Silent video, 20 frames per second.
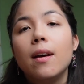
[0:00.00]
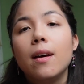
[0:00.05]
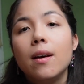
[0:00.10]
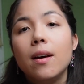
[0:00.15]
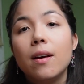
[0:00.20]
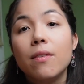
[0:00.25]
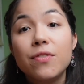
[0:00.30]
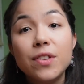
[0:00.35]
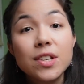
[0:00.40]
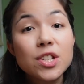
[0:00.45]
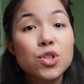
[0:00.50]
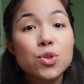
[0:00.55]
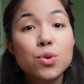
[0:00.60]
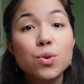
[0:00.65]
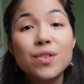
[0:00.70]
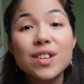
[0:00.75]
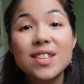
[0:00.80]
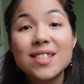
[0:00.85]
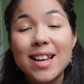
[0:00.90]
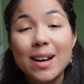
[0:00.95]
If this
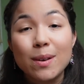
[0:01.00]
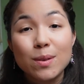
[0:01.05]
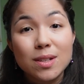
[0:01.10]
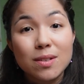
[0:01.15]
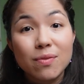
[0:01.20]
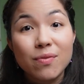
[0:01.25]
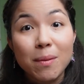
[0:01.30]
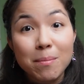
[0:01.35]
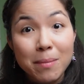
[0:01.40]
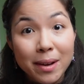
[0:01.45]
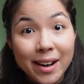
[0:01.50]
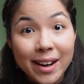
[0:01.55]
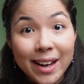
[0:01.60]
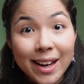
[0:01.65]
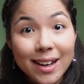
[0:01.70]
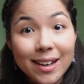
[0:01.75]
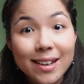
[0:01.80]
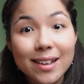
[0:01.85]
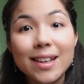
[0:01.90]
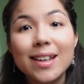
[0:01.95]
story sounds
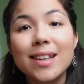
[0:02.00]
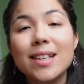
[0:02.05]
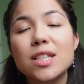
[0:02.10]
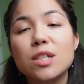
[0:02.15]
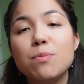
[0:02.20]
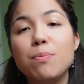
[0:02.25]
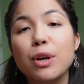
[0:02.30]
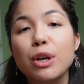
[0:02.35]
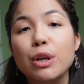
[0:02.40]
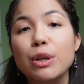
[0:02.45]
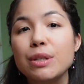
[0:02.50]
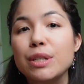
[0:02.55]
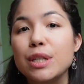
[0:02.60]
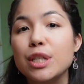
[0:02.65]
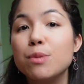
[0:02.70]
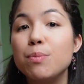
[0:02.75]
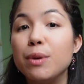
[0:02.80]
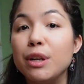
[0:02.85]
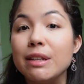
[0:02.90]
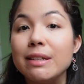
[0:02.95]
familiar, it's because
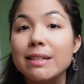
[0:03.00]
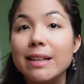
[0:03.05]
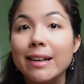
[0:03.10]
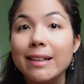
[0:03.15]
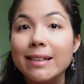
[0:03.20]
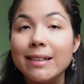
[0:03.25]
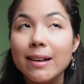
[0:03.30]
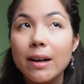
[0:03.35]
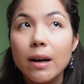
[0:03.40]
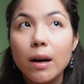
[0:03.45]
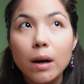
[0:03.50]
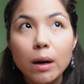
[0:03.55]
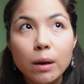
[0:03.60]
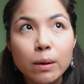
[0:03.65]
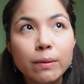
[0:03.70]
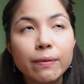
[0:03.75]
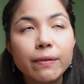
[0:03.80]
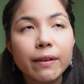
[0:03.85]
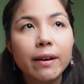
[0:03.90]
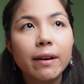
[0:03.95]
it's been done
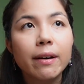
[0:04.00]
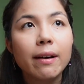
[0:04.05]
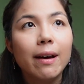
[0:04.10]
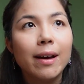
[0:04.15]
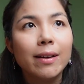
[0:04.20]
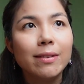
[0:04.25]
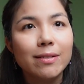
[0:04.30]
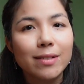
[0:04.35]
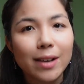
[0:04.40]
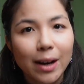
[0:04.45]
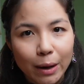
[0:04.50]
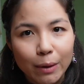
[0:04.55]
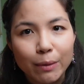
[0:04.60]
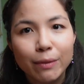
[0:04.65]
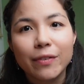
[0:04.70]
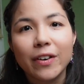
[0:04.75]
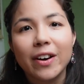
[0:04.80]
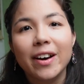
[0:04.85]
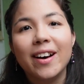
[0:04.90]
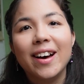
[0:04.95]
over and
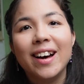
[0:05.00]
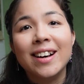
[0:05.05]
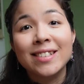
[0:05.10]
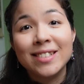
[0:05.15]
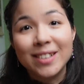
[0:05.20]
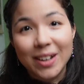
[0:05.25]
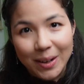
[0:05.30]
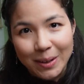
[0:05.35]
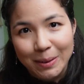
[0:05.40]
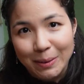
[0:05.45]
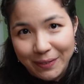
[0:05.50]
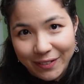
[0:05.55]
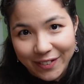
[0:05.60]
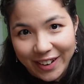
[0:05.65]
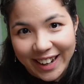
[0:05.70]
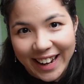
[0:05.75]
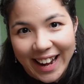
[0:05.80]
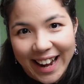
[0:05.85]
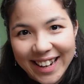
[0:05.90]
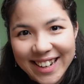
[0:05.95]
over and over
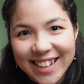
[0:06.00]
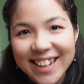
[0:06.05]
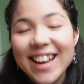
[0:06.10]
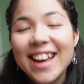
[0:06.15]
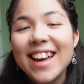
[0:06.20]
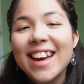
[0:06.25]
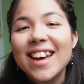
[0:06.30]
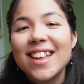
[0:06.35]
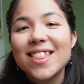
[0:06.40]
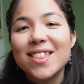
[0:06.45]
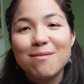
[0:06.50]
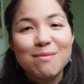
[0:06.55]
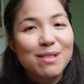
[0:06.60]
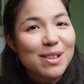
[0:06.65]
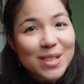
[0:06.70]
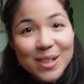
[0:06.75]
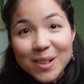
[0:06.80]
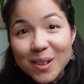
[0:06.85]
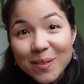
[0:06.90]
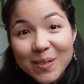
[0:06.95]
again. The
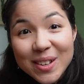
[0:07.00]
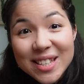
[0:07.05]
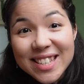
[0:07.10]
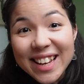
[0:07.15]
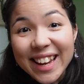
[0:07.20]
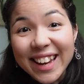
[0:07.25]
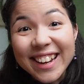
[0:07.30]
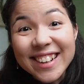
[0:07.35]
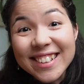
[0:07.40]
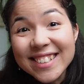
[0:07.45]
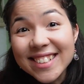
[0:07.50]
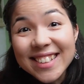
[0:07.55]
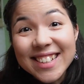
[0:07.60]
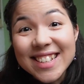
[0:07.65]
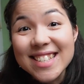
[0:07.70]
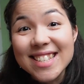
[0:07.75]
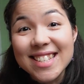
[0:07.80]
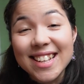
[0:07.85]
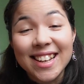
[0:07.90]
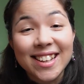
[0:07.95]
musical Miss Saigon
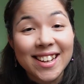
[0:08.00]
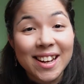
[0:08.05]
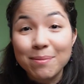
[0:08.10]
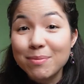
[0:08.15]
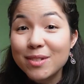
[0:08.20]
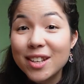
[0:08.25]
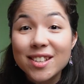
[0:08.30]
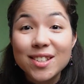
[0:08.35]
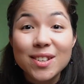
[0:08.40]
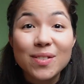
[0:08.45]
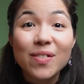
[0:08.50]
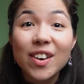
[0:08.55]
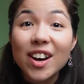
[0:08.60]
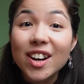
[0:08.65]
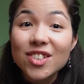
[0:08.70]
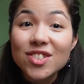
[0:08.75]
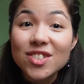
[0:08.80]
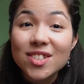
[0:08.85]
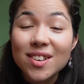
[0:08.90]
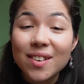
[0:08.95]
is an updated
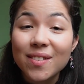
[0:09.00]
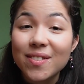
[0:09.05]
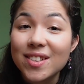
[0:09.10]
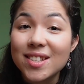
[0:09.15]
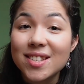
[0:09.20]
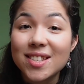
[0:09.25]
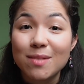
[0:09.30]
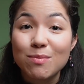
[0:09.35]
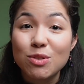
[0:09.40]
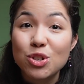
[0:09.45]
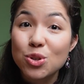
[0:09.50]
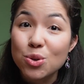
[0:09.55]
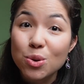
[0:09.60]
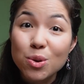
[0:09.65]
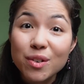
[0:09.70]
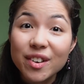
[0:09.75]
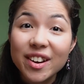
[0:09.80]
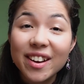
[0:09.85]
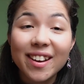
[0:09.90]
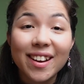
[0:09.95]
version of the same
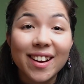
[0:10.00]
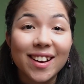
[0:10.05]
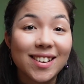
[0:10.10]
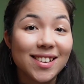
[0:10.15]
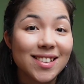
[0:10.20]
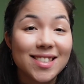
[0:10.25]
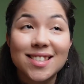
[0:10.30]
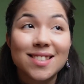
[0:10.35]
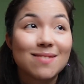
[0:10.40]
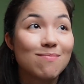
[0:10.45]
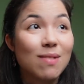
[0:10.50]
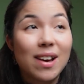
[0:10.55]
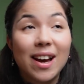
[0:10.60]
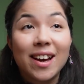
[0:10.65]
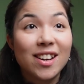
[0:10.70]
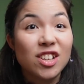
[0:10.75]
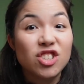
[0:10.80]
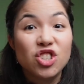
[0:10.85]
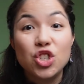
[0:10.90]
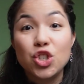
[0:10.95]
story, and it's
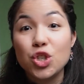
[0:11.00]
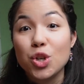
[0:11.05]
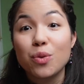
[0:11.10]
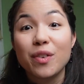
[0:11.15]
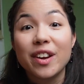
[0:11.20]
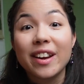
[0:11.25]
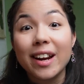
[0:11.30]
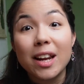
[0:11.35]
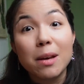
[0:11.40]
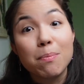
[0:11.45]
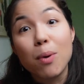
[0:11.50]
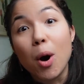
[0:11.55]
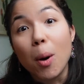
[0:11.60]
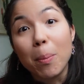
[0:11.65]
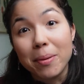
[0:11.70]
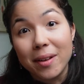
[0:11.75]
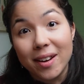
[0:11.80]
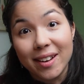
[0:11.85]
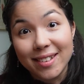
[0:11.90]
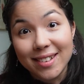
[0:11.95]
an enduringly
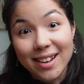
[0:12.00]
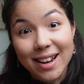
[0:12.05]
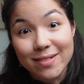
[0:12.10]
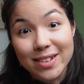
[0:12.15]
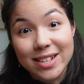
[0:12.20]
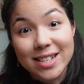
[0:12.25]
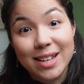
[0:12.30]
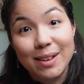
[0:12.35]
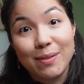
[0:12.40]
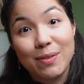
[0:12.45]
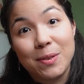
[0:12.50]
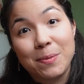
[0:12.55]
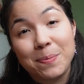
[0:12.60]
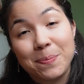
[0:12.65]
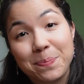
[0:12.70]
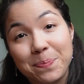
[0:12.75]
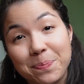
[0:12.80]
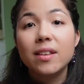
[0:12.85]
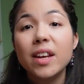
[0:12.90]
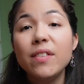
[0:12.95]
popular narrative.
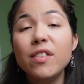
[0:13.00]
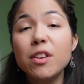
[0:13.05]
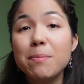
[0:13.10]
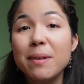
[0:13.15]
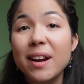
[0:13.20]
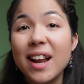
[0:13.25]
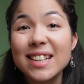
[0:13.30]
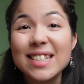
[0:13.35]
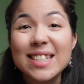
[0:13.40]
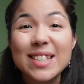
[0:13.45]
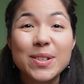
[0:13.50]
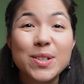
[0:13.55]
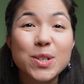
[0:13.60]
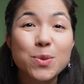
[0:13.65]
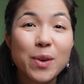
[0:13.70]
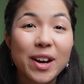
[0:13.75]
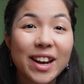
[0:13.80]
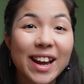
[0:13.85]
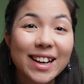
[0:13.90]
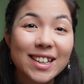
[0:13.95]
David Belasco's
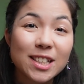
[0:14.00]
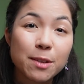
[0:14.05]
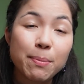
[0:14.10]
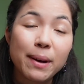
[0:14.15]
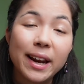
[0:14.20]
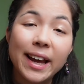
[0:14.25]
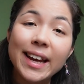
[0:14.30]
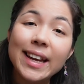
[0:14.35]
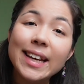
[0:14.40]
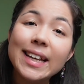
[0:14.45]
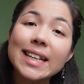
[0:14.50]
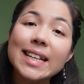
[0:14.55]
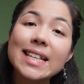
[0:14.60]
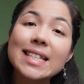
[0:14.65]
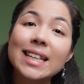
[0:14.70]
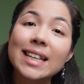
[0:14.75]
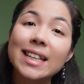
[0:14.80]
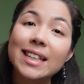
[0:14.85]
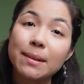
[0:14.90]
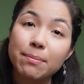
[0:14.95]
one-act play
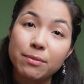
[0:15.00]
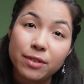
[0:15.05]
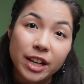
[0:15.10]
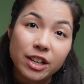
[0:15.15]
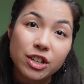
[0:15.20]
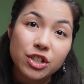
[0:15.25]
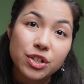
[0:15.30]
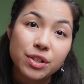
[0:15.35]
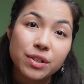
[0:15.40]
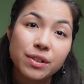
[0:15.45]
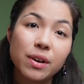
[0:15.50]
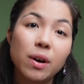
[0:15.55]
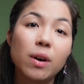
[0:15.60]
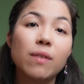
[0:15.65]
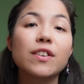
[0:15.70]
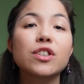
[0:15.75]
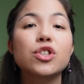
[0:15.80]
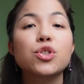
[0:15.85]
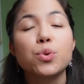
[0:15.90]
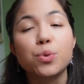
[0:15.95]
is an adaptation
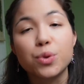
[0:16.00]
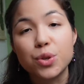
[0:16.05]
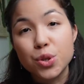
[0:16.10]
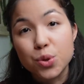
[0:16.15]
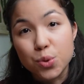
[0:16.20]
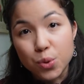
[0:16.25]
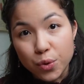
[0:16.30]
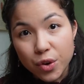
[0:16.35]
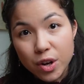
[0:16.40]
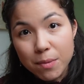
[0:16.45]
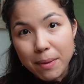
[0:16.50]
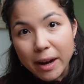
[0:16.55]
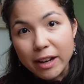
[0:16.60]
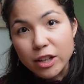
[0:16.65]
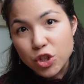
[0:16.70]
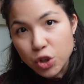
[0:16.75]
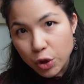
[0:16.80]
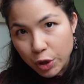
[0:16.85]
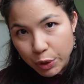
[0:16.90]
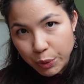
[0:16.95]
of a short story by
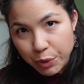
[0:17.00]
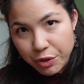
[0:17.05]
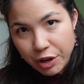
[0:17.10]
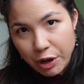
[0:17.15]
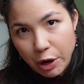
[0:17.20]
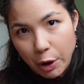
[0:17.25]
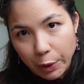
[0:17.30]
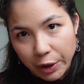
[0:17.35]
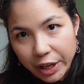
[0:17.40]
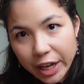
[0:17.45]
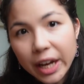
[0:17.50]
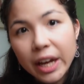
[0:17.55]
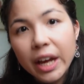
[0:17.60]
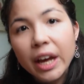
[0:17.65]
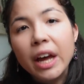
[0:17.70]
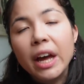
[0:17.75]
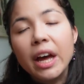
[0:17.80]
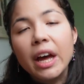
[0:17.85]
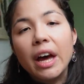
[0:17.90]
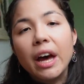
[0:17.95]
John Luther Long,
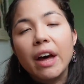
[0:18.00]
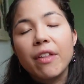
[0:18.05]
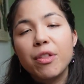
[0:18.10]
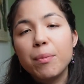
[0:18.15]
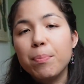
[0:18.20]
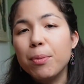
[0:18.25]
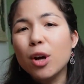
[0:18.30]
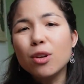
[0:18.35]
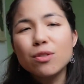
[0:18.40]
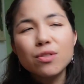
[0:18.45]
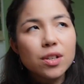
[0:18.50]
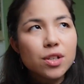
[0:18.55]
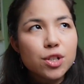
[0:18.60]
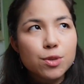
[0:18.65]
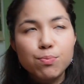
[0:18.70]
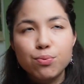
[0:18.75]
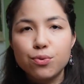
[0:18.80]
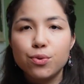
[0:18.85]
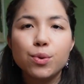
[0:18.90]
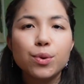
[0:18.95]
and the plot is
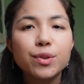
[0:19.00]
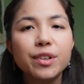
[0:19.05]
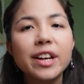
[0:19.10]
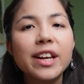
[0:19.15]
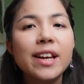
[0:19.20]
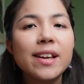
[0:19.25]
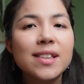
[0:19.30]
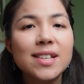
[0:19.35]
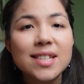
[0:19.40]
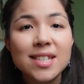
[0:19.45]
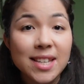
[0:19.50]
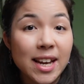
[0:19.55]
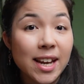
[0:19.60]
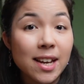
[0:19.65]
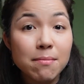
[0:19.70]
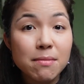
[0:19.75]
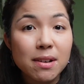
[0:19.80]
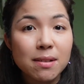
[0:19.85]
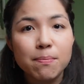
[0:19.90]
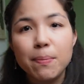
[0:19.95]
broadly the
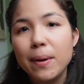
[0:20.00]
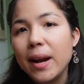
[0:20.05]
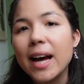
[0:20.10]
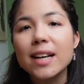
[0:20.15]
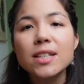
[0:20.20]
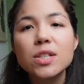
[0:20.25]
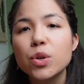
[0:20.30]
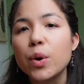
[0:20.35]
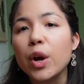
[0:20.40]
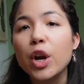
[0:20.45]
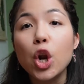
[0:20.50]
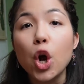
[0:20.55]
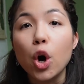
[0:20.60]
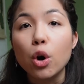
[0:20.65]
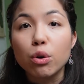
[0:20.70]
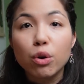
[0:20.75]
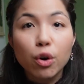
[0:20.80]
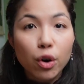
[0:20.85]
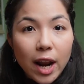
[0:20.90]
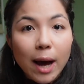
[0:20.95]
same, and Belasco and
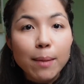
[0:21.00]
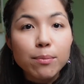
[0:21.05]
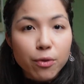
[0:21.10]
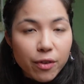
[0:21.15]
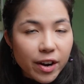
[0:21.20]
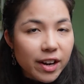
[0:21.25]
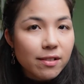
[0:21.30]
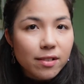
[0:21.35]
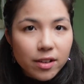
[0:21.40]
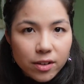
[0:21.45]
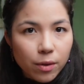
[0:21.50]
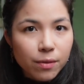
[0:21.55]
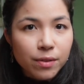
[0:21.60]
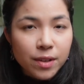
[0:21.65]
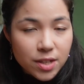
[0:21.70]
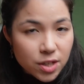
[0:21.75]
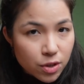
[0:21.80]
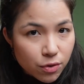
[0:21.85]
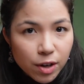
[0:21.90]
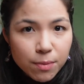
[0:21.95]
Long collaborated on
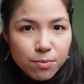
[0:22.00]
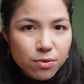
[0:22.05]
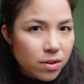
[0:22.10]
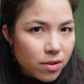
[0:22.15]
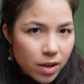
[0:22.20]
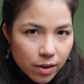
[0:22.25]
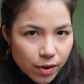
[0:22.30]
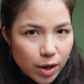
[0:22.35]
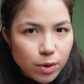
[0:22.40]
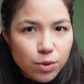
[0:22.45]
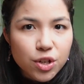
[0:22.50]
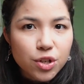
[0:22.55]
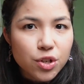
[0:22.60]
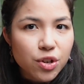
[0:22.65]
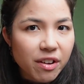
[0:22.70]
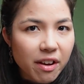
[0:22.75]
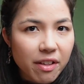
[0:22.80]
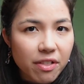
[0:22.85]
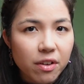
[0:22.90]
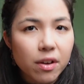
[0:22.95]
the script. They wrote it
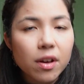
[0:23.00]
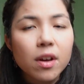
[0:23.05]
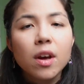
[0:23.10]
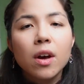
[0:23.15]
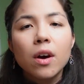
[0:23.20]
together,